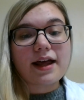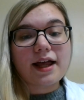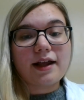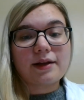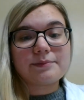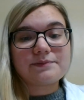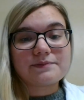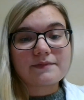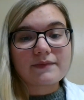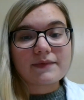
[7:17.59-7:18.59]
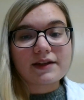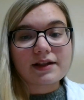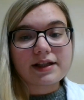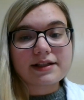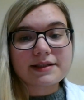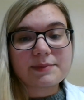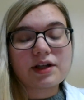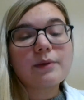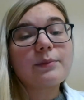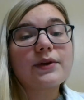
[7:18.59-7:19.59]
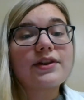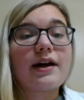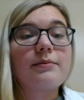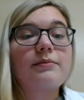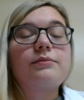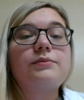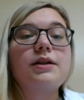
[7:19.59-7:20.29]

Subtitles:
and speak up with them